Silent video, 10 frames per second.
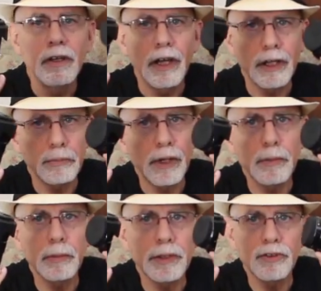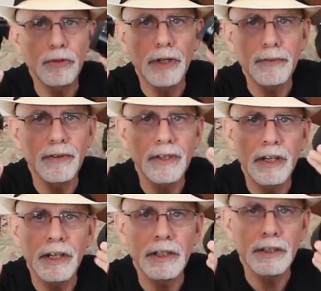I could probably do
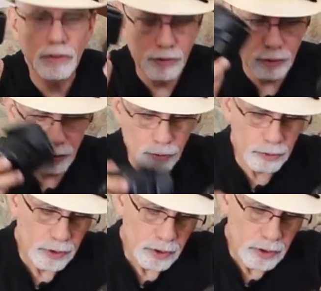everything I need to do